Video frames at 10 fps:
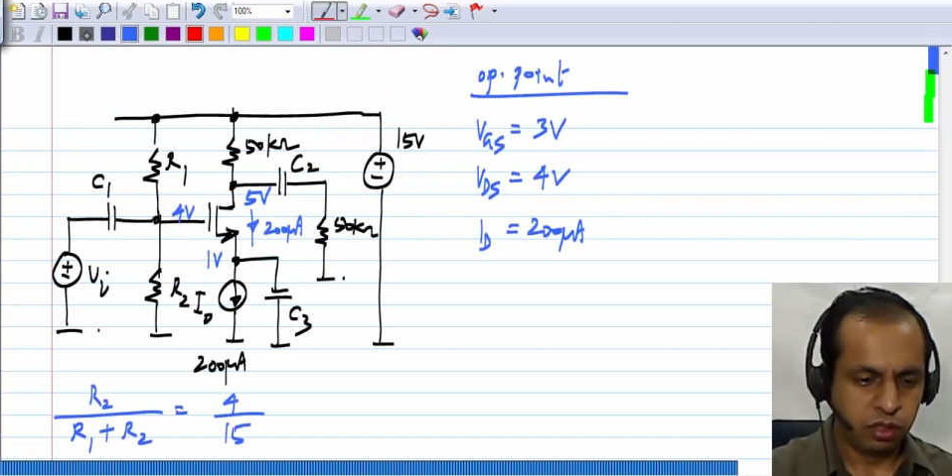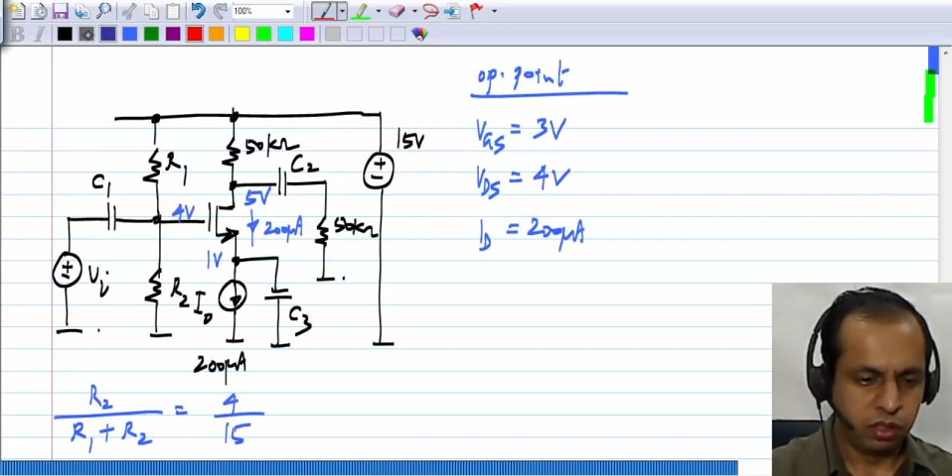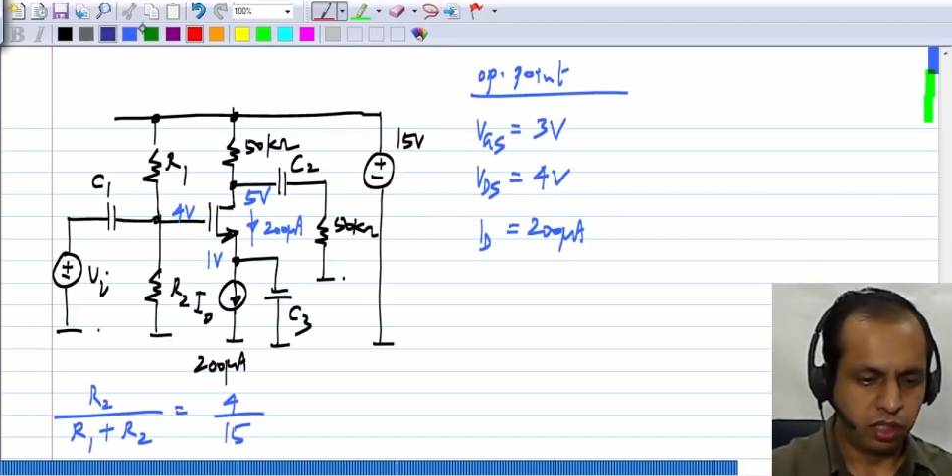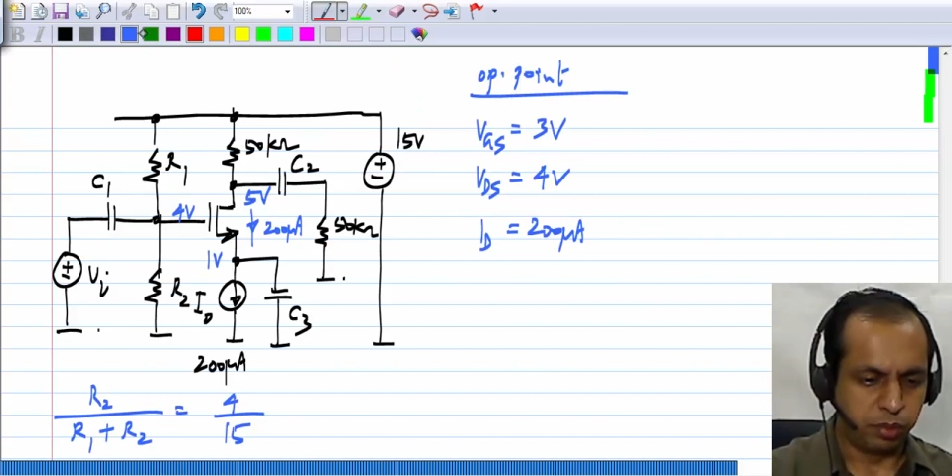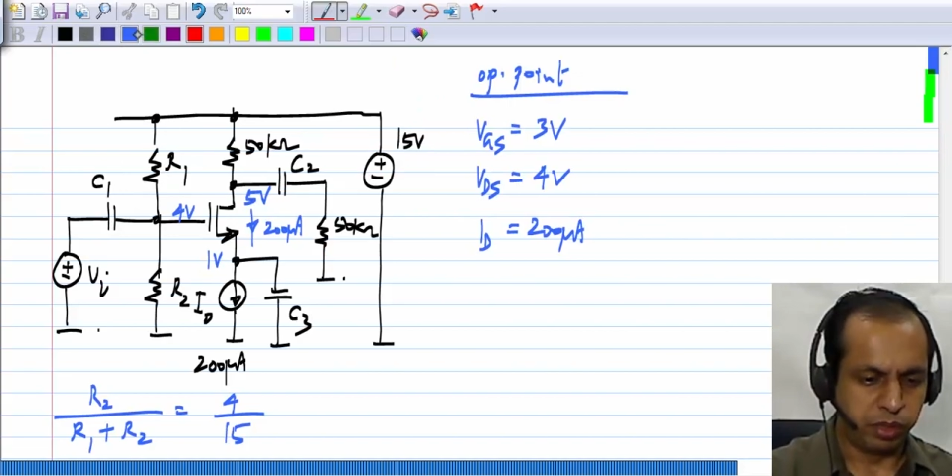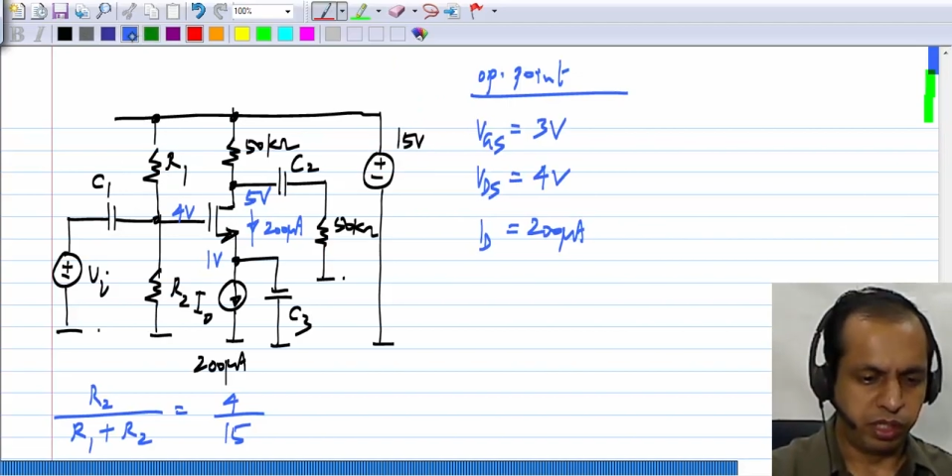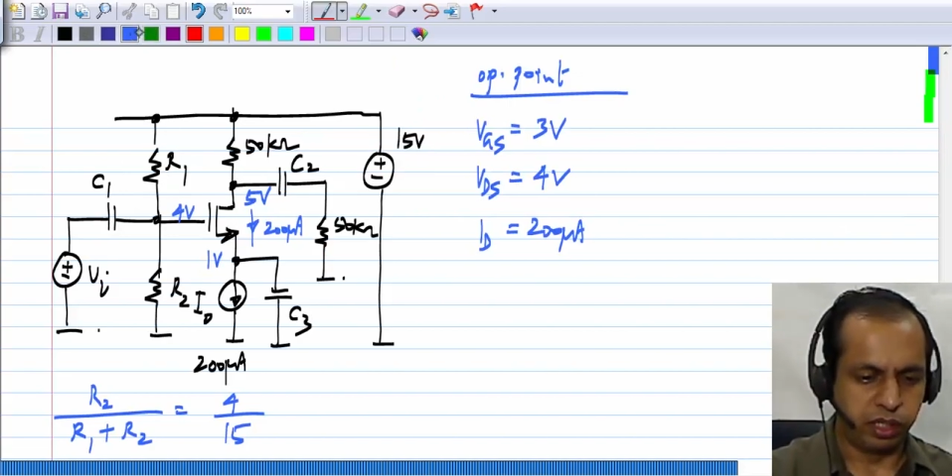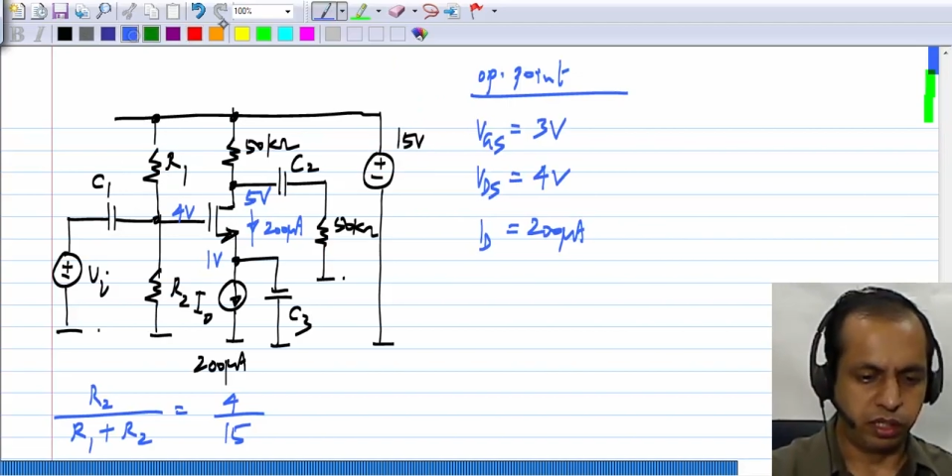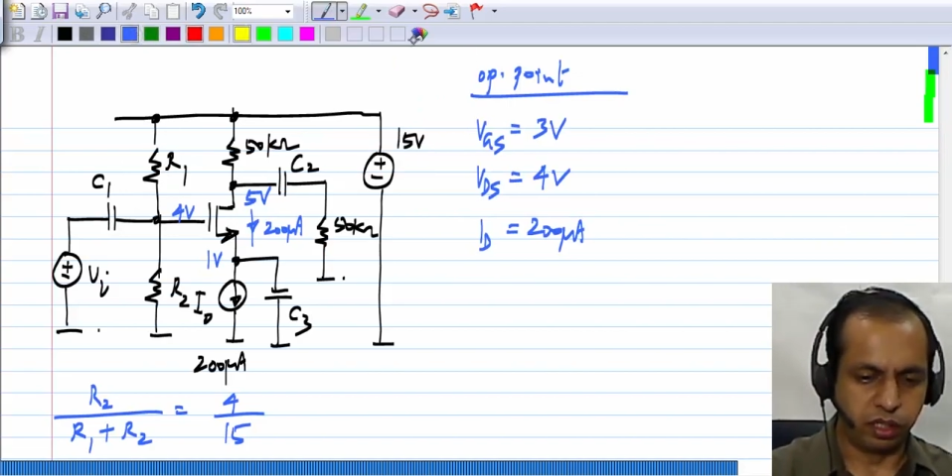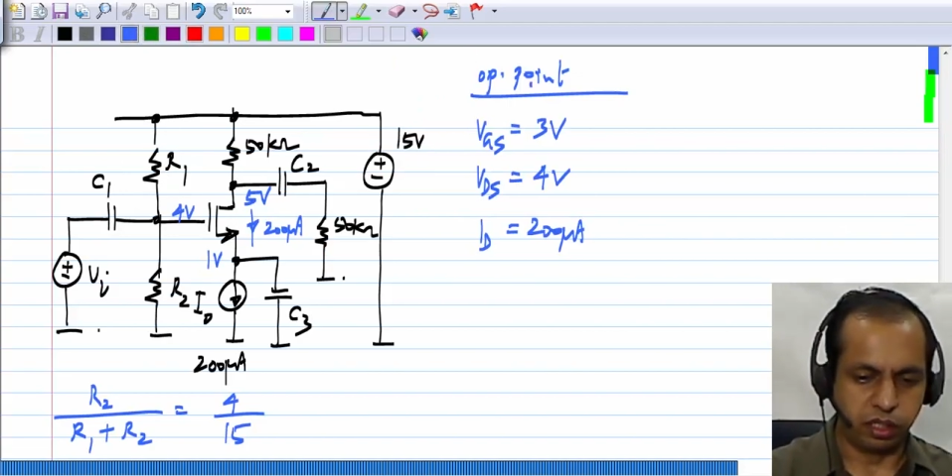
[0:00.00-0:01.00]
Let
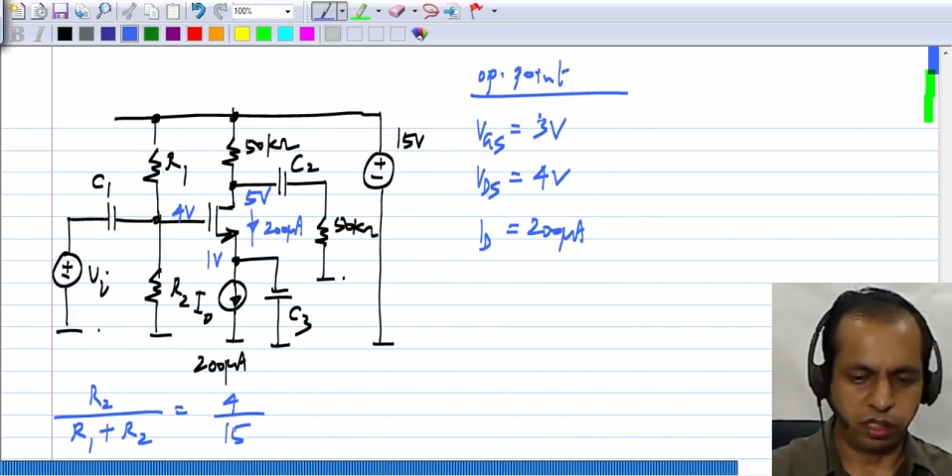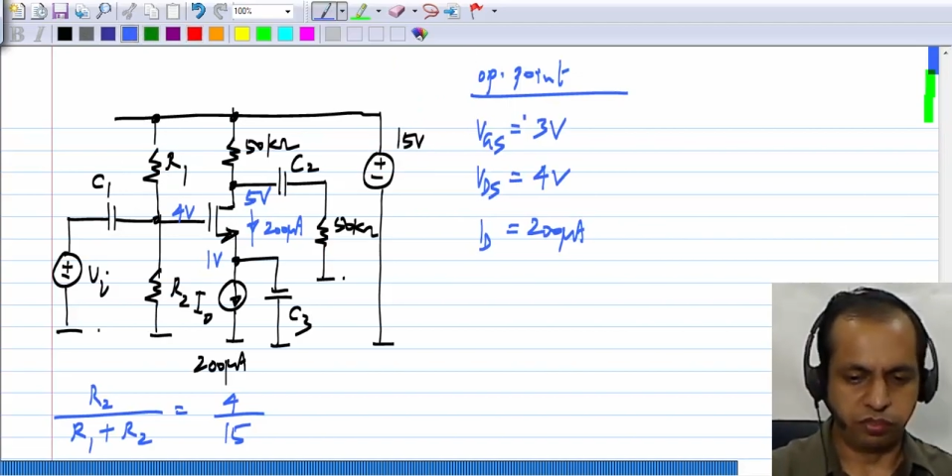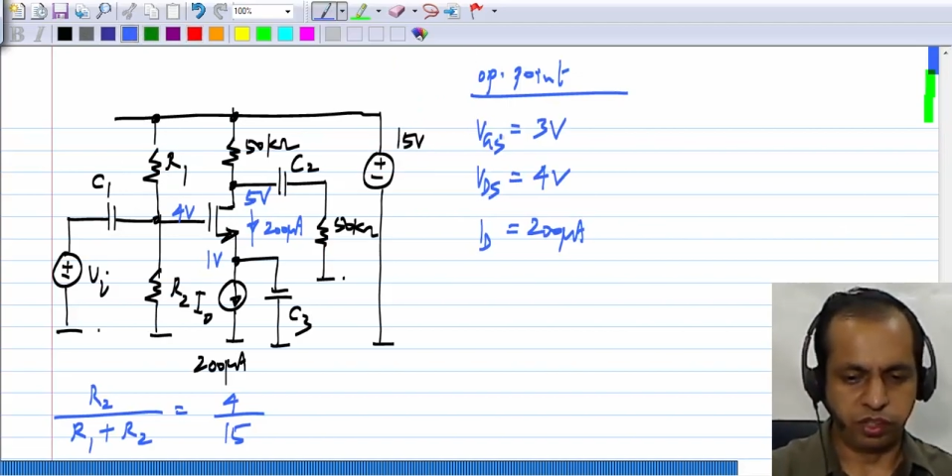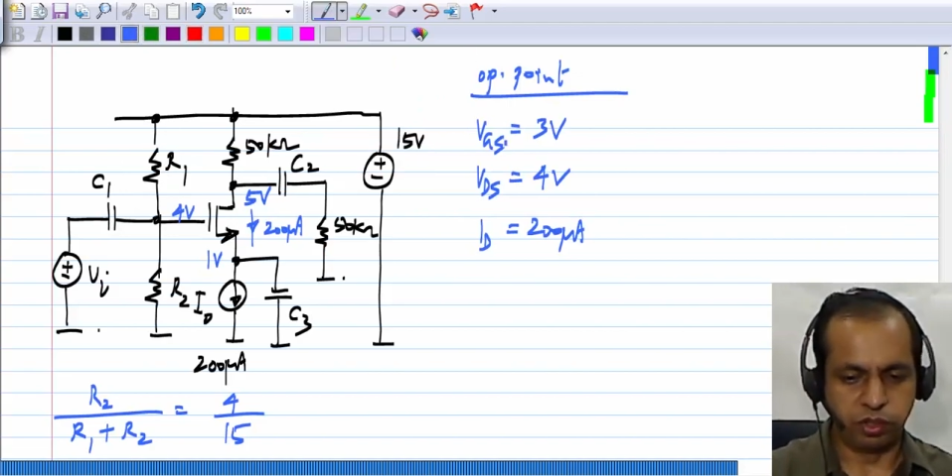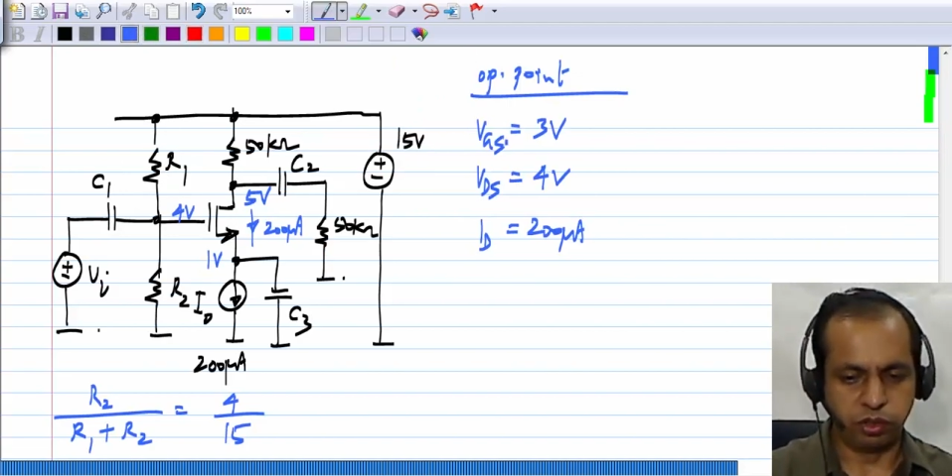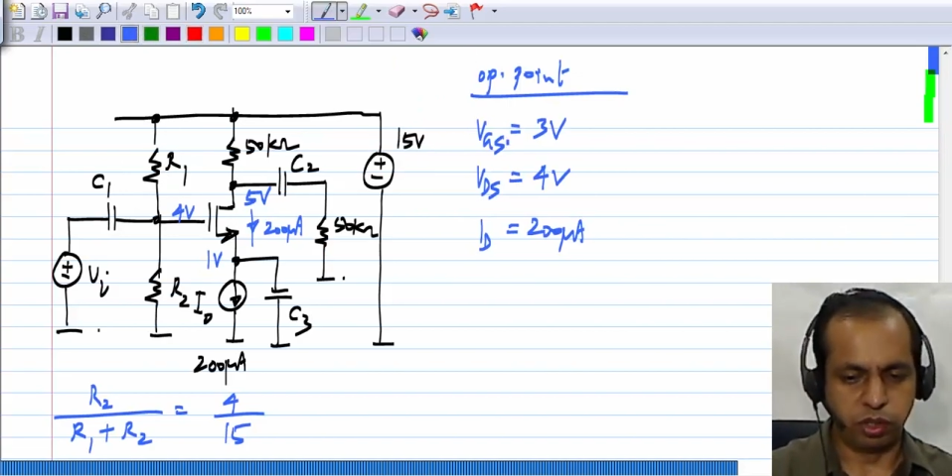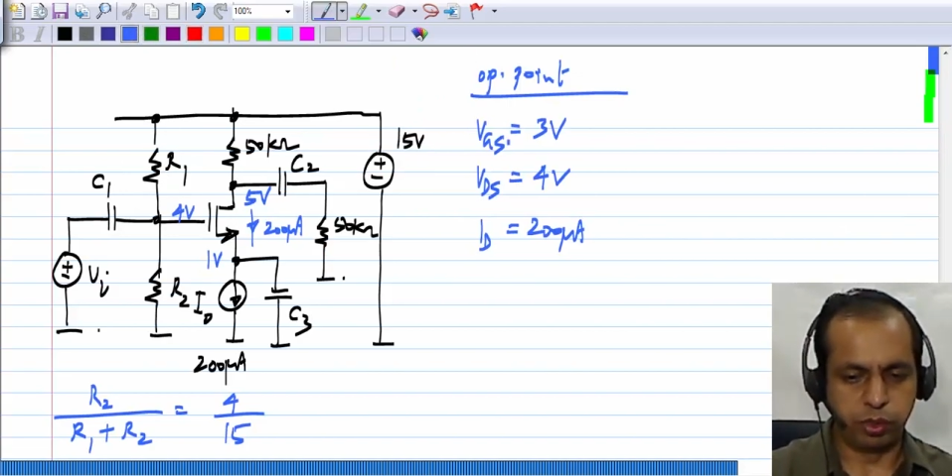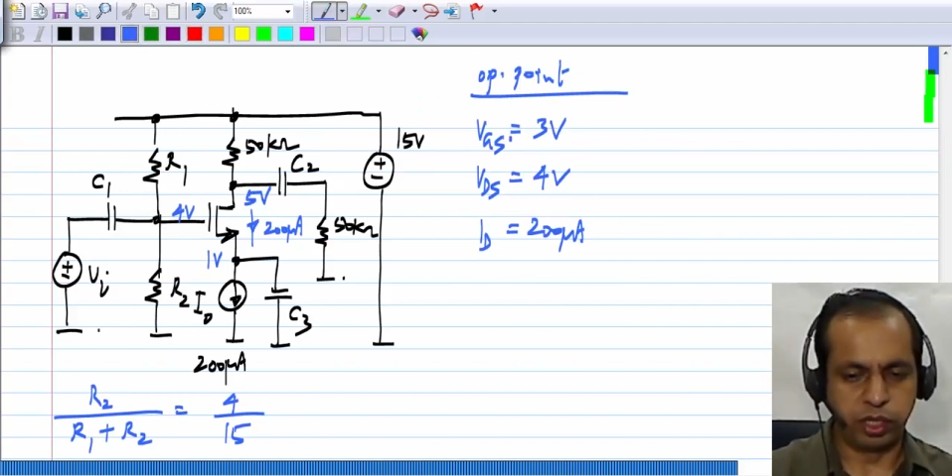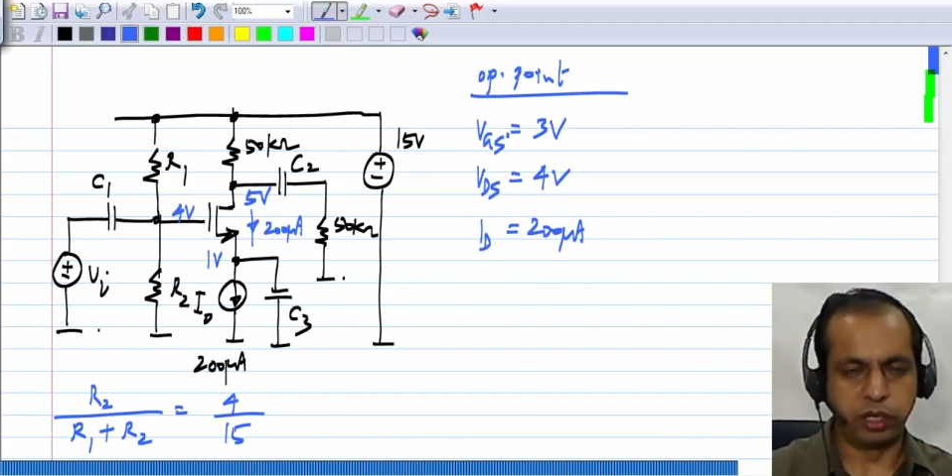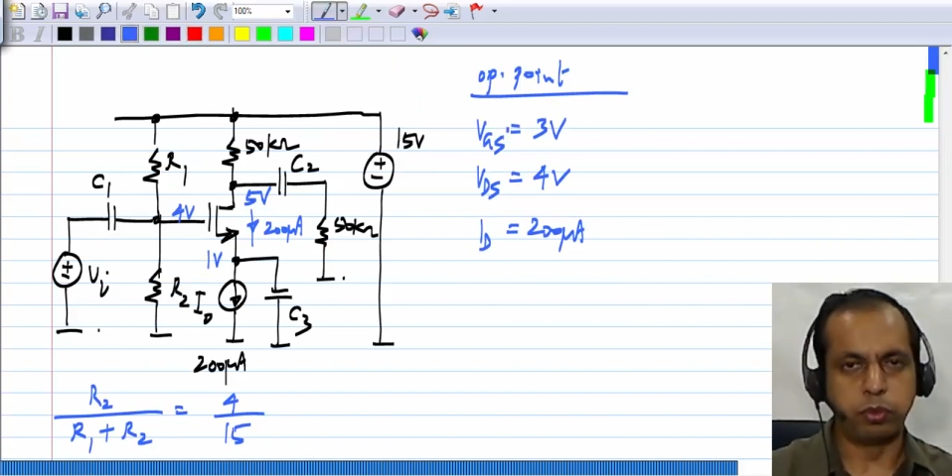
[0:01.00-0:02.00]
me refer to the
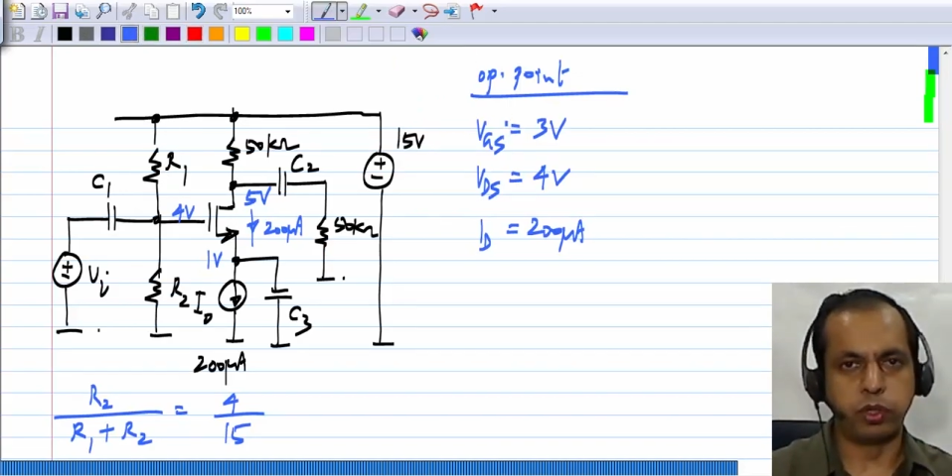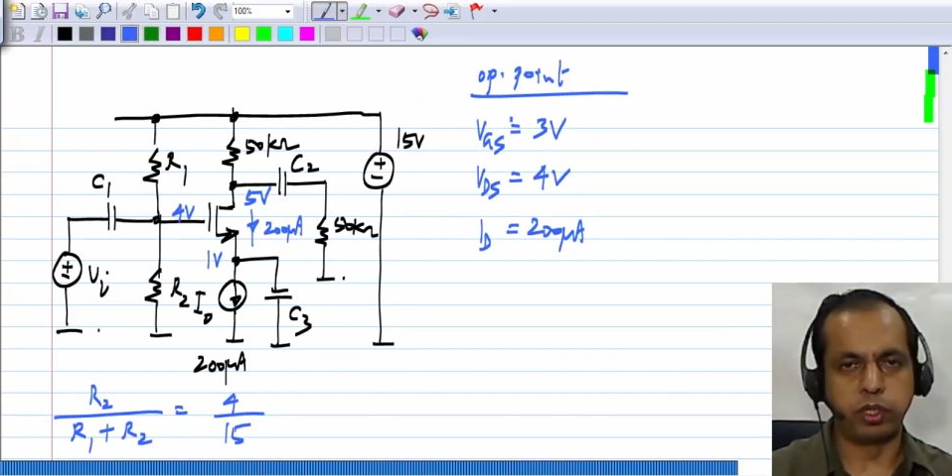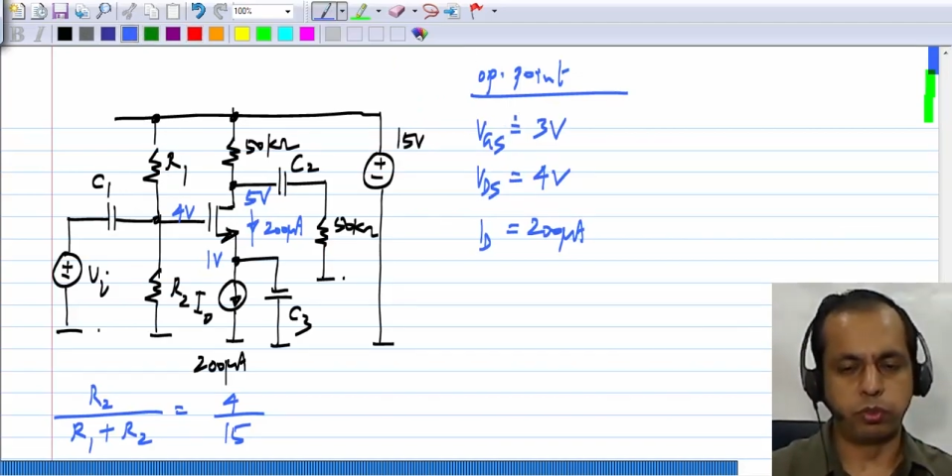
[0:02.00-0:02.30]
operating point